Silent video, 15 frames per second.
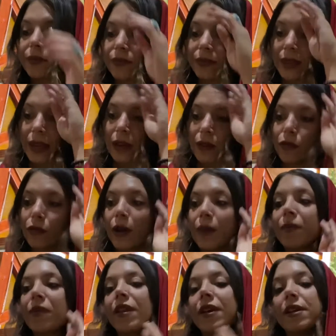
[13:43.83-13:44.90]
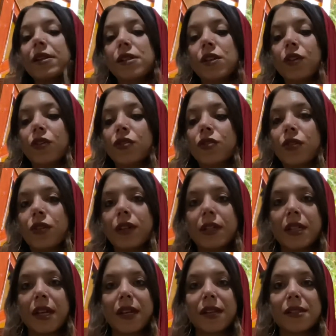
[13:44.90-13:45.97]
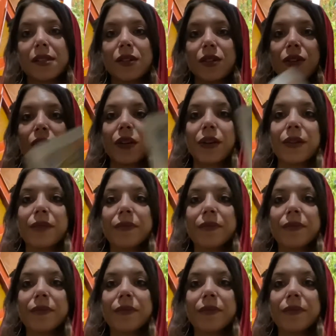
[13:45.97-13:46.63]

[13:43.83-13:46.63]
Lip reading: And from this, your journey takes a turn.